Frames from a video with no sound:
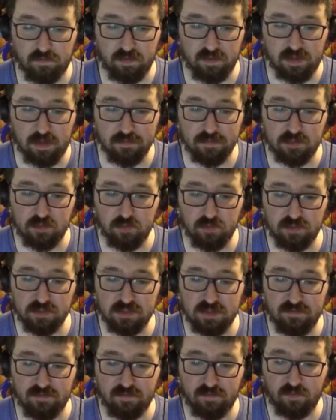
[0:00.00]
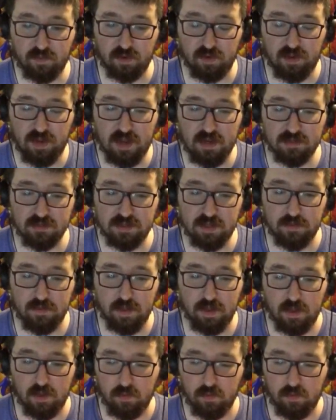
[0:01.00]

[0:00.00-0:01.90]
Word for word: feel like I'm doing this level for a long time.